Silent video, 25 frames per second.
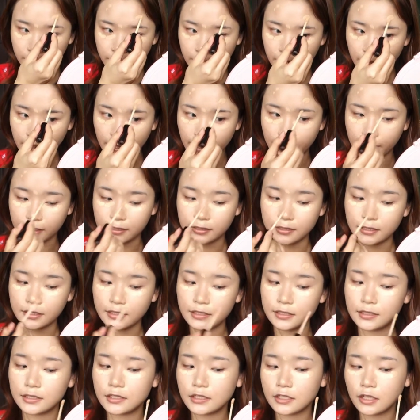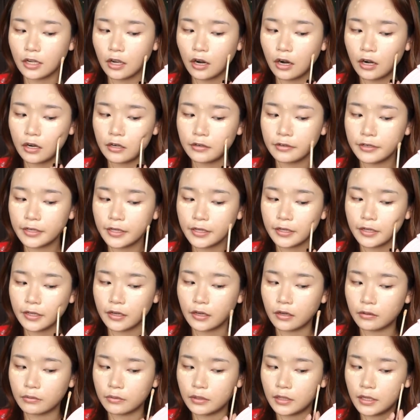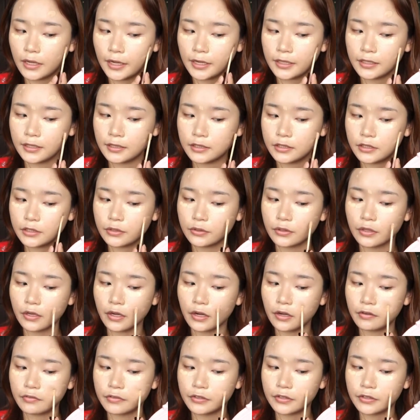acne scarring that I would like to cover